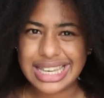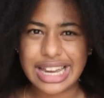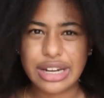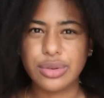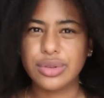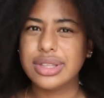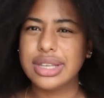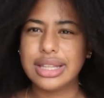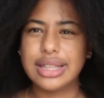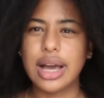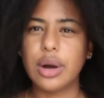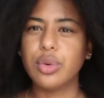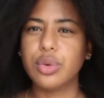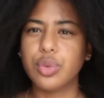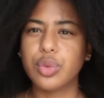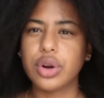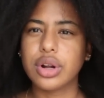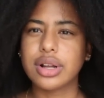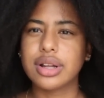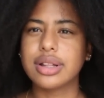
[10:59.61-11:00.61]
I don't think that would
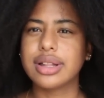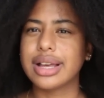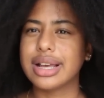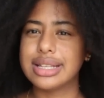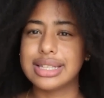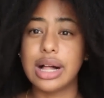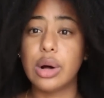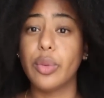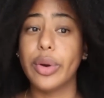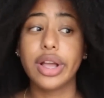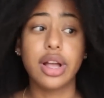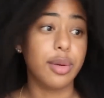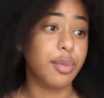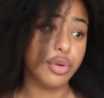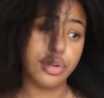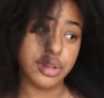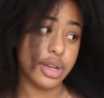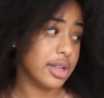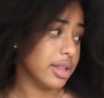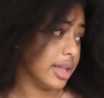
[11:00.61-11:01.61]
work, because I'll wake up with it